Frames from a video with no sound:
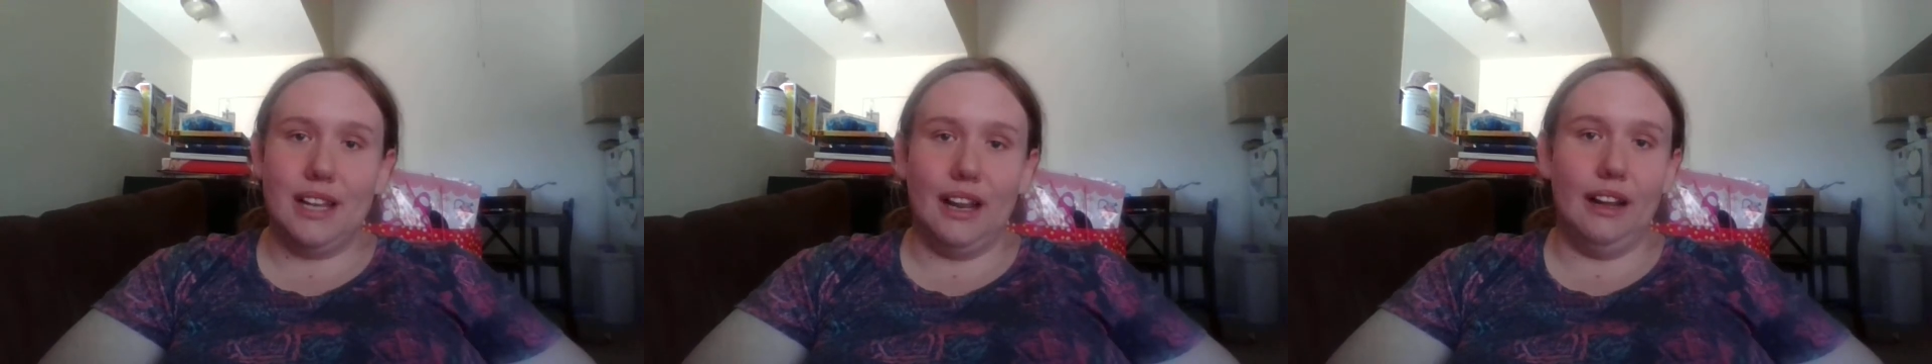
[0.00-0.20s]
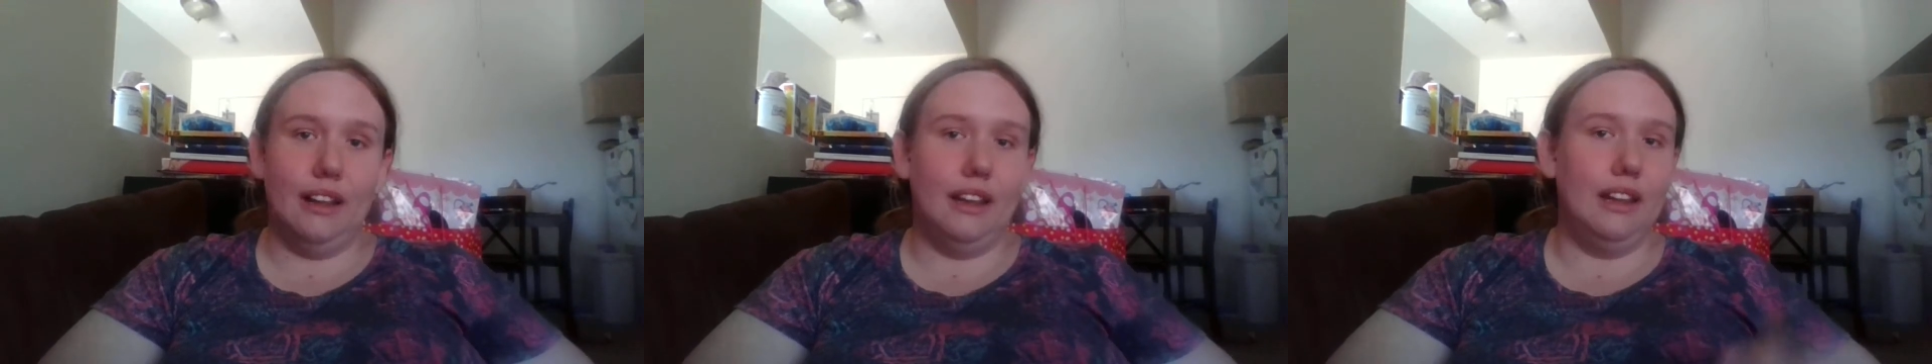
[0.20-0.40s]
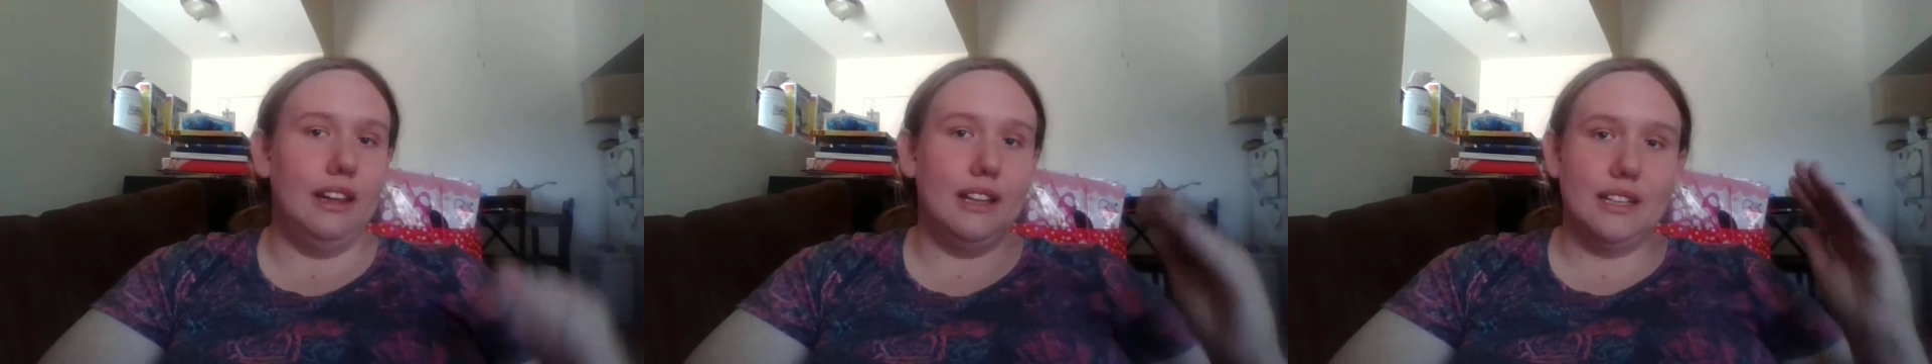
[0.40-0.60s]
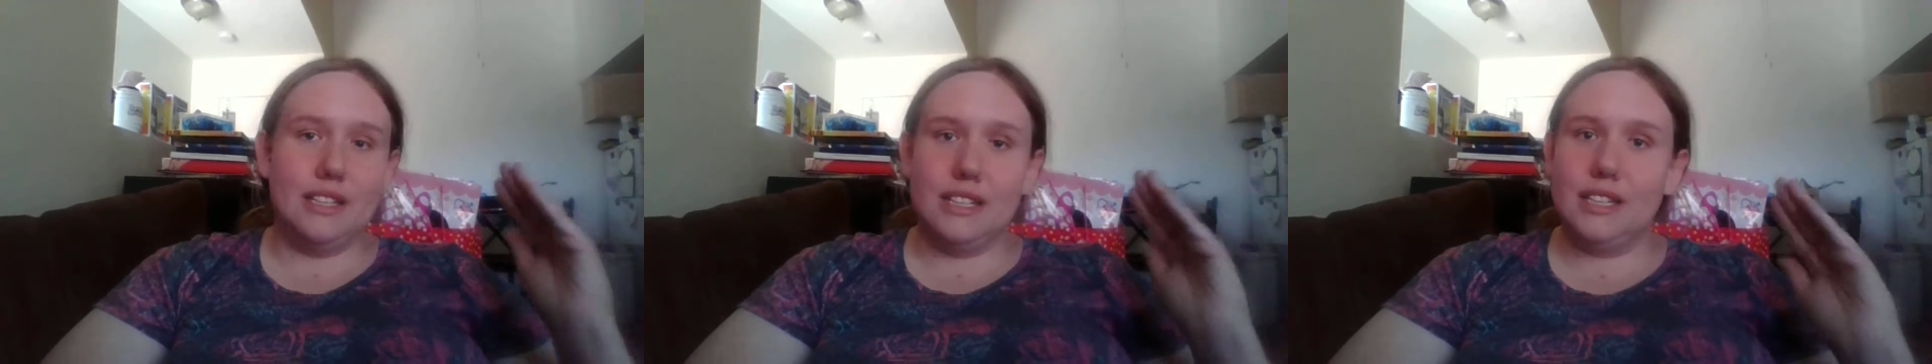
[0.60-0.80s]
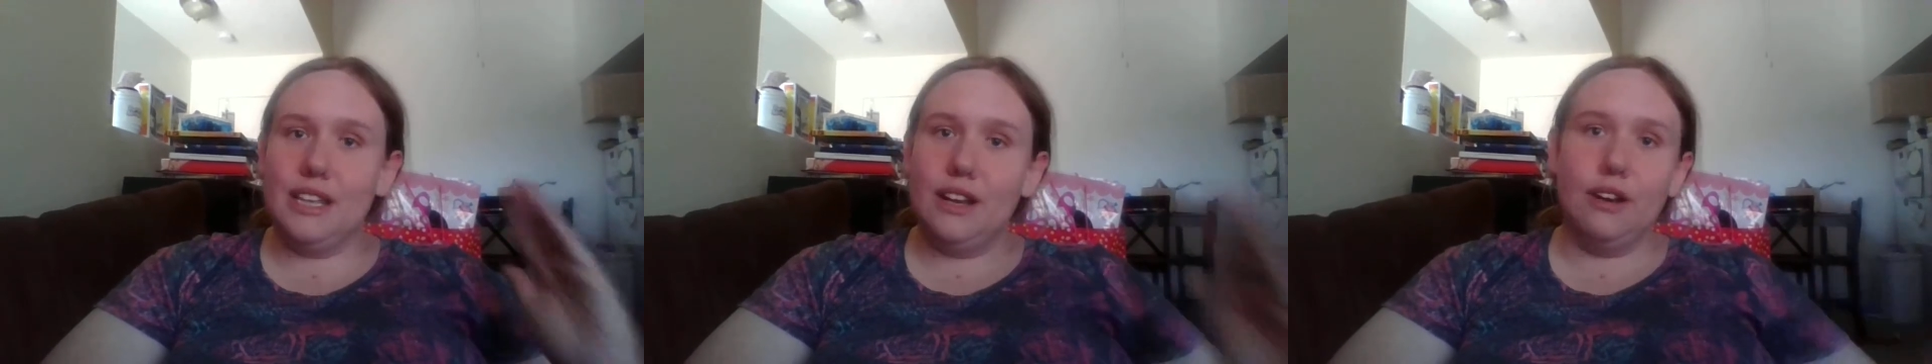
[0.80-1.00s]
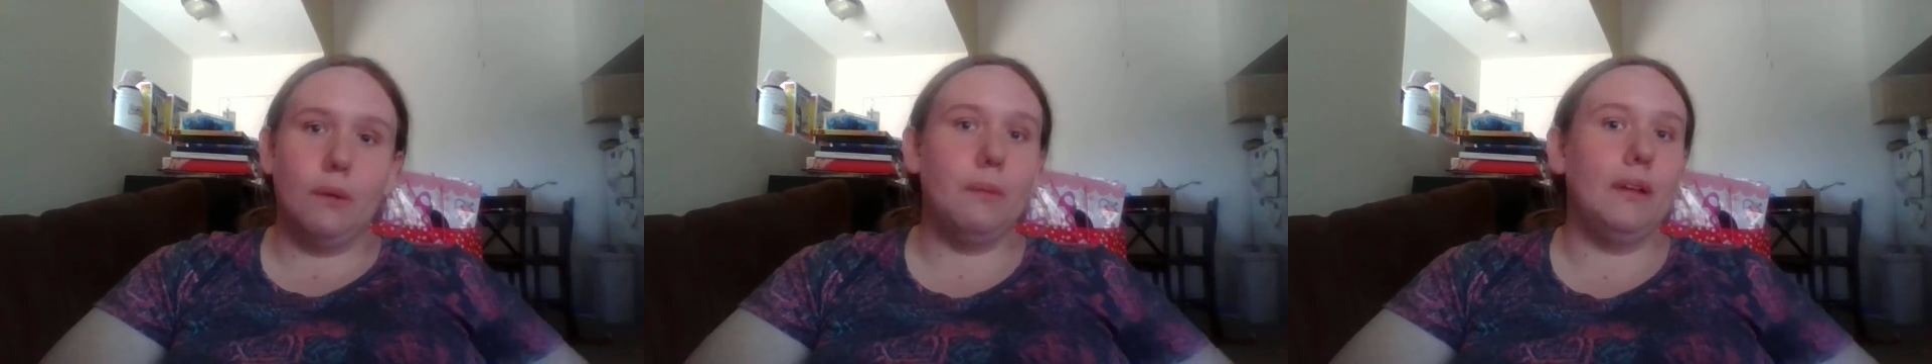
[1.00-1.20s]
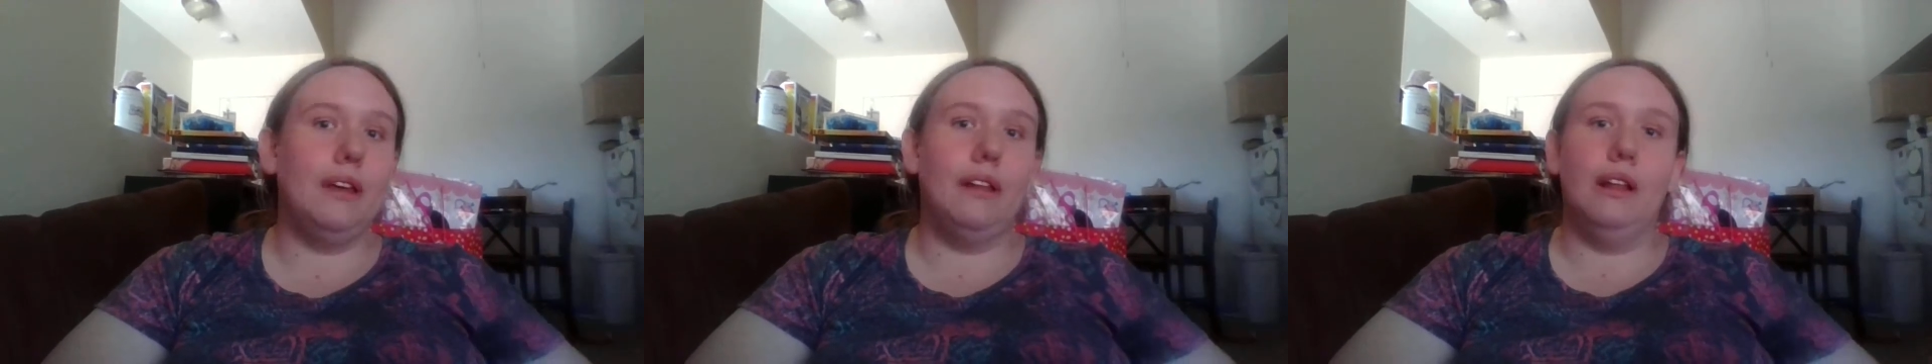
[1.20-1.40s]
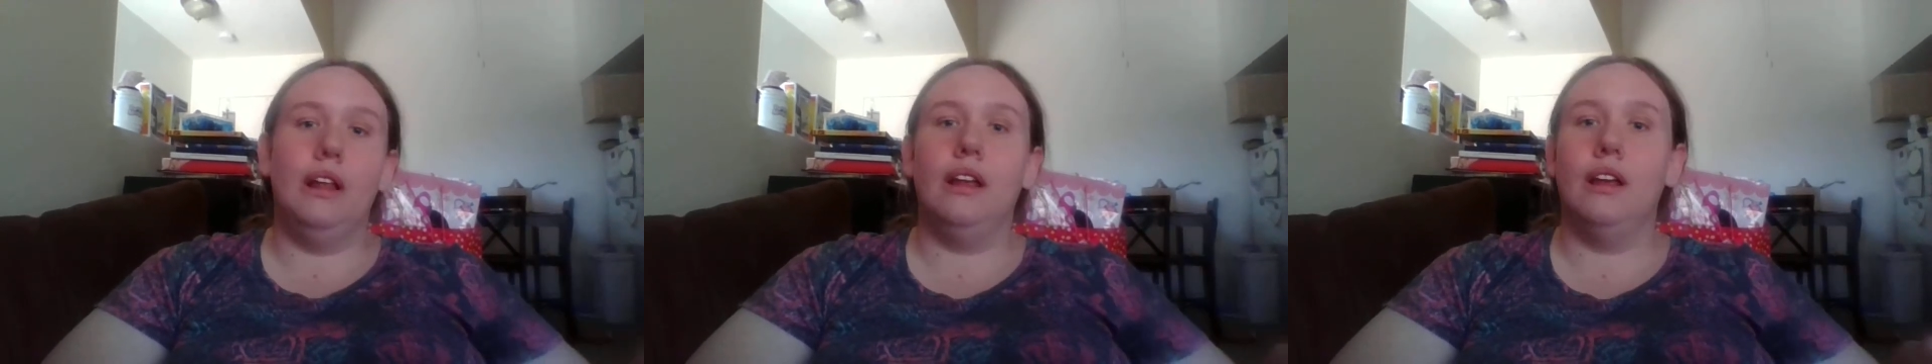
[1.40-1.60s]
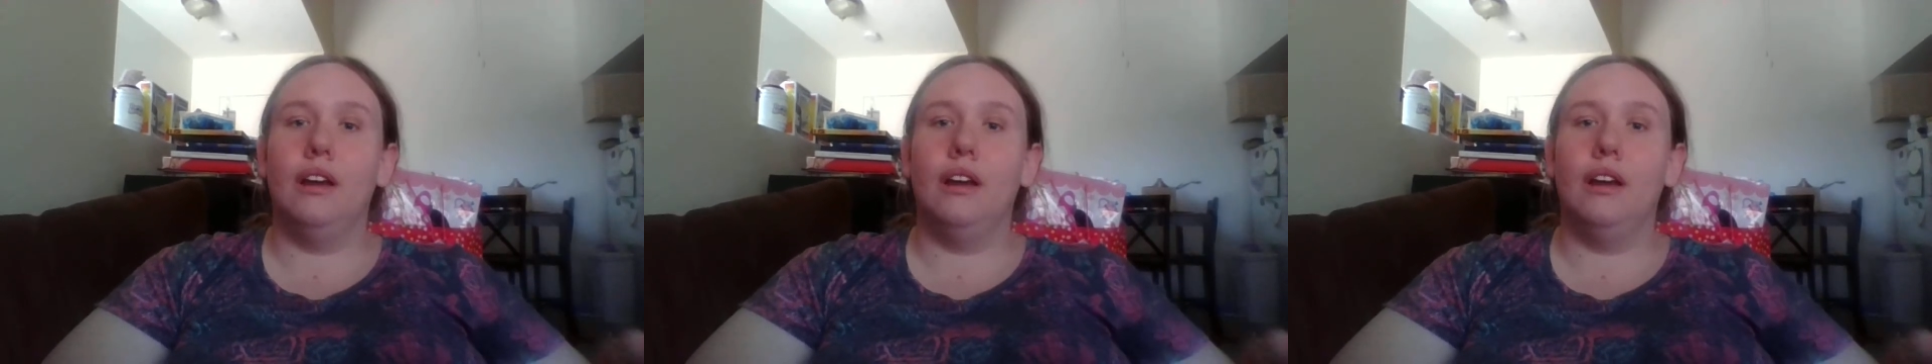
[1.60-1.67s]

that I lean considerably